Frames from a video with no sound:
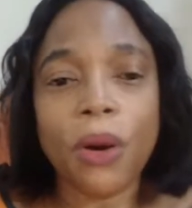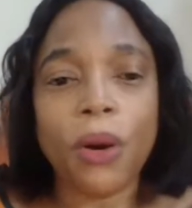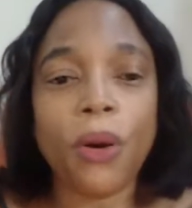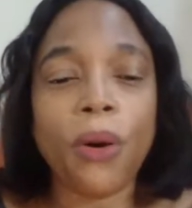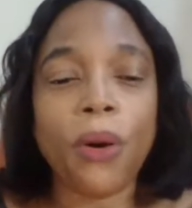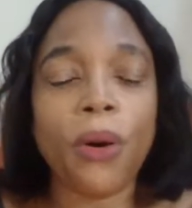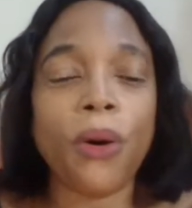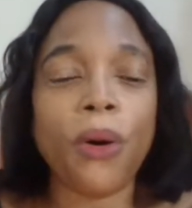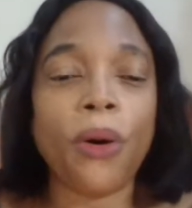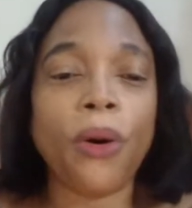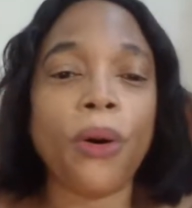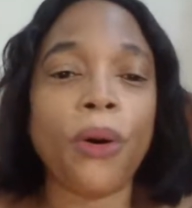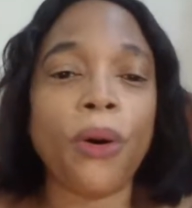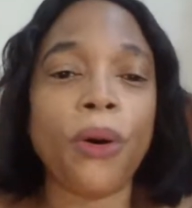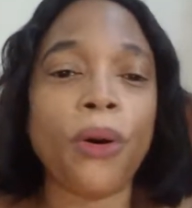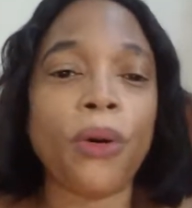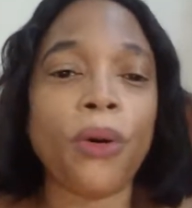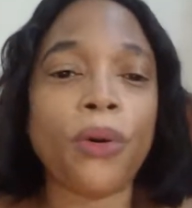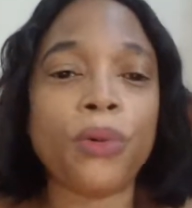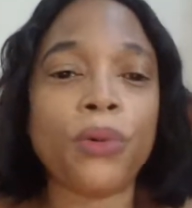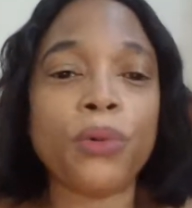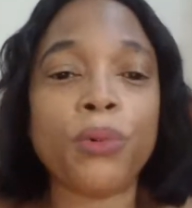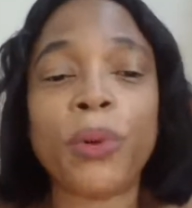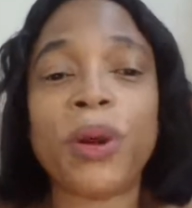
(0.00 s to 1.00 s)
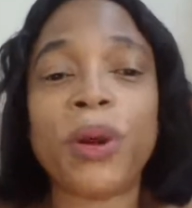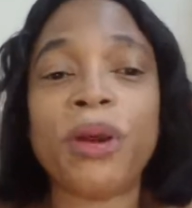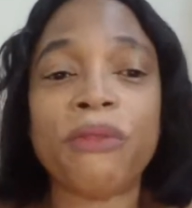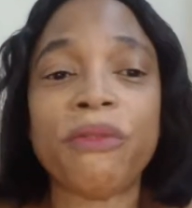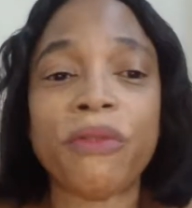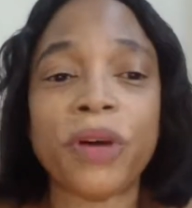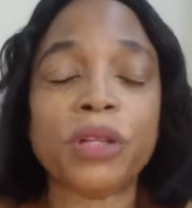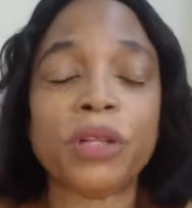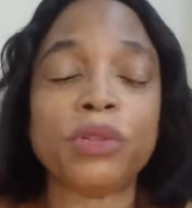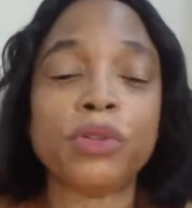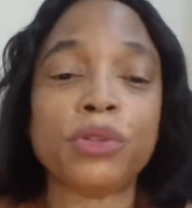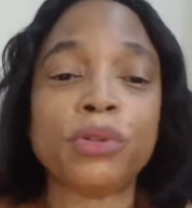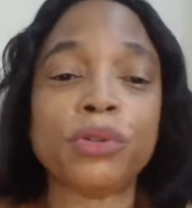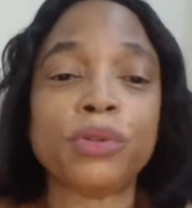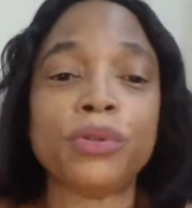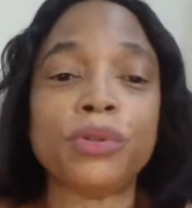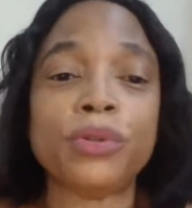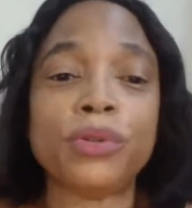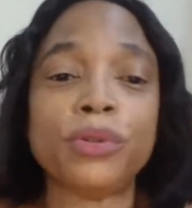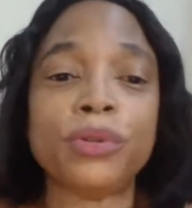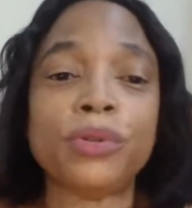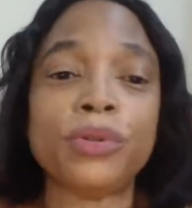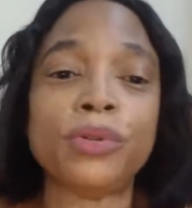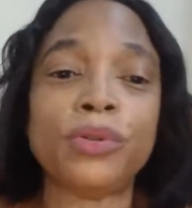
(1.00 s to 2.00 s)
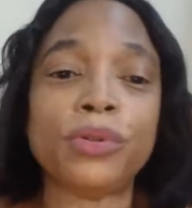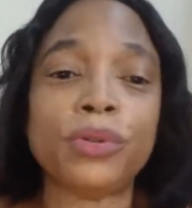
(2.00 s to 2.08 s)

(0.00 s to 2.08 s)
or whoever to